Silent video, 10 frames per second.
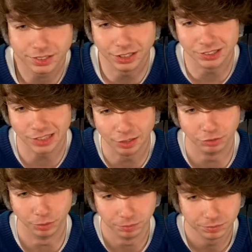So they
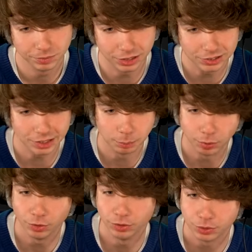saved them. They just had to
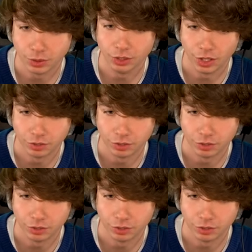pull the toilet